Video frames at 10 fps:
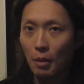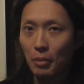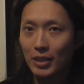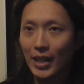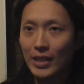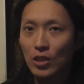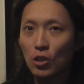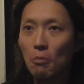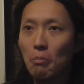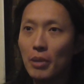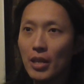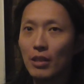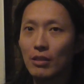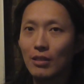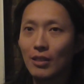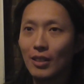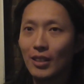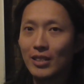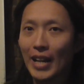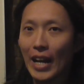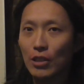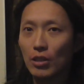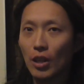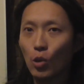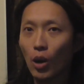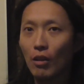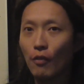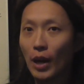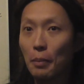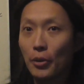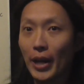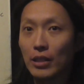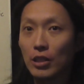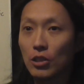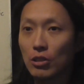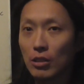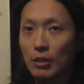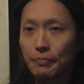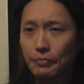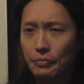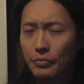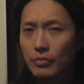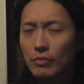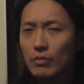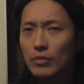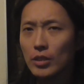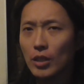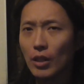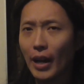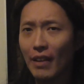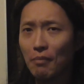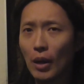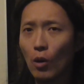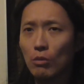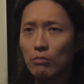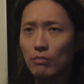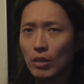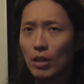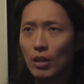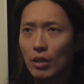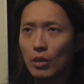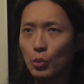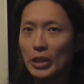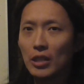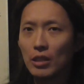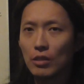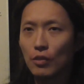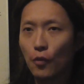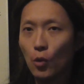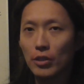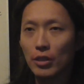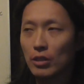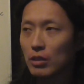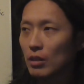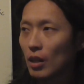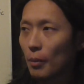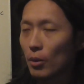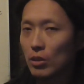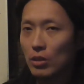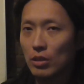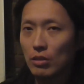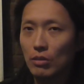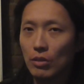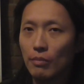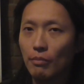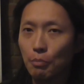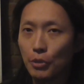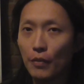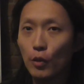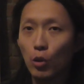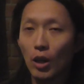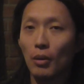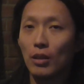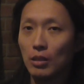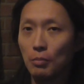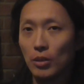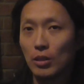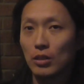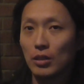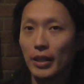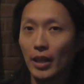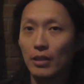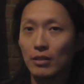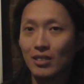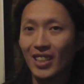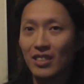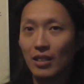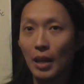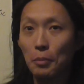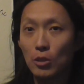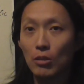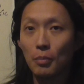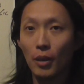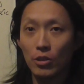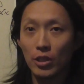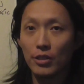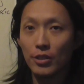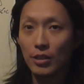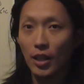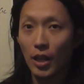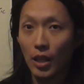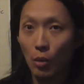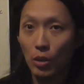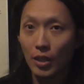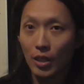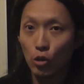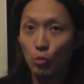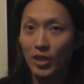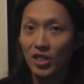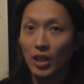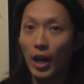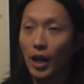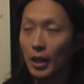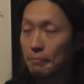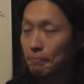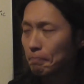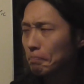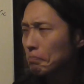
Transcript: But that does not mean he's actually a qualified practitioner. Now, I have my own reasons for this. I'm gonna just briefly talk about it because, again, this isn't an episode about Chen Xin and I don't want to take too much time.